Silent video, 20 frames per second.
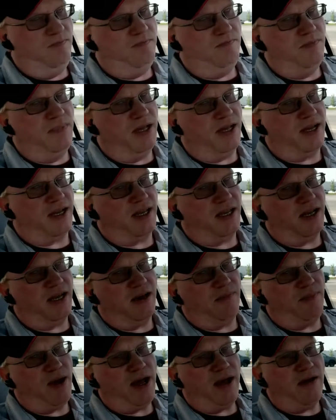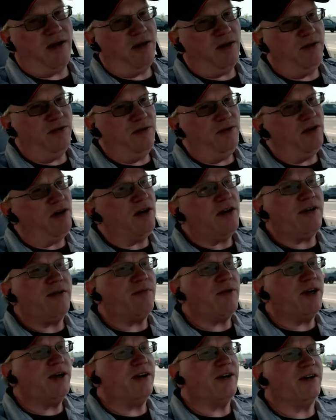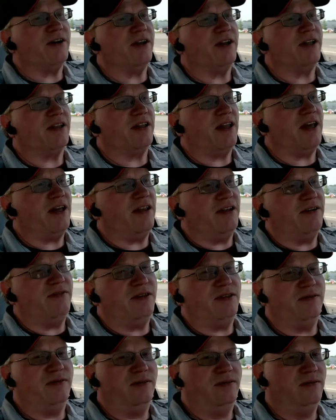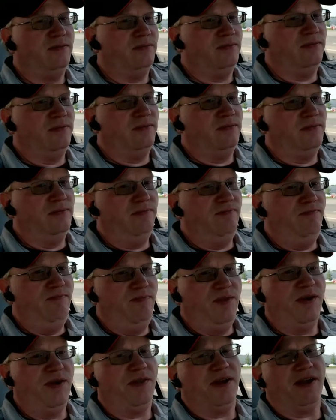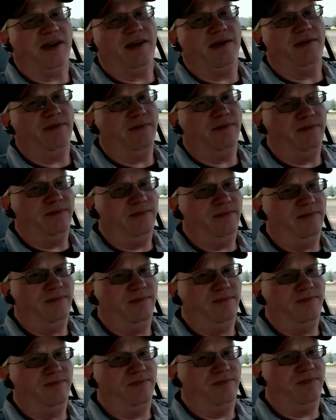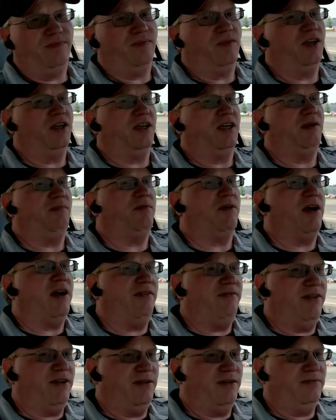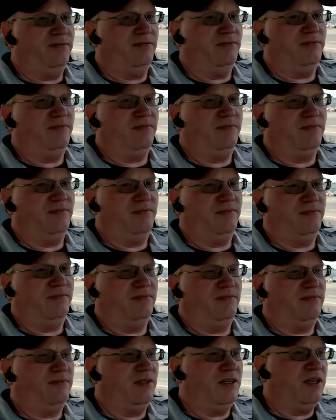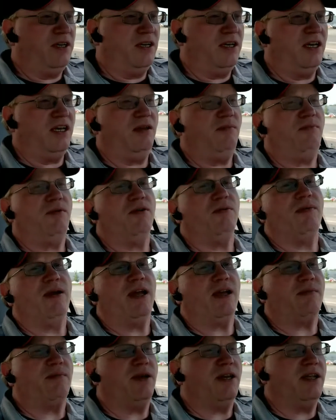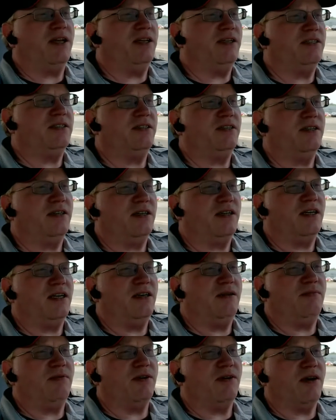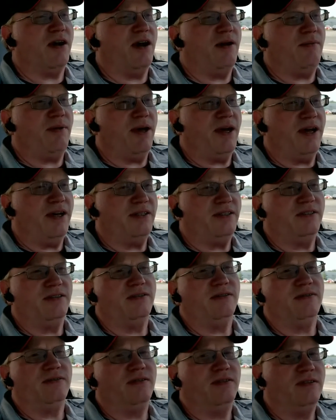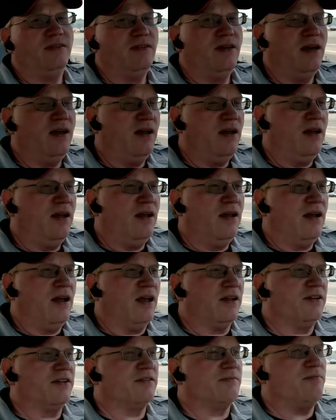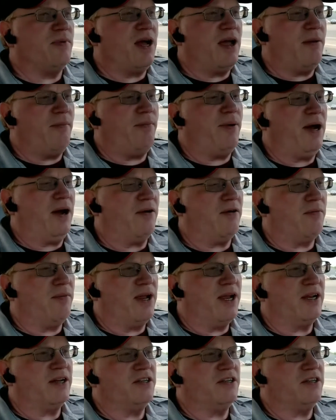be like, you gotta buy whole new hardware to get to that level. No thank you. You can keep your iPhone, you can keep your Mac Minis, you can keep your iPads. I'll just buy a Power Mac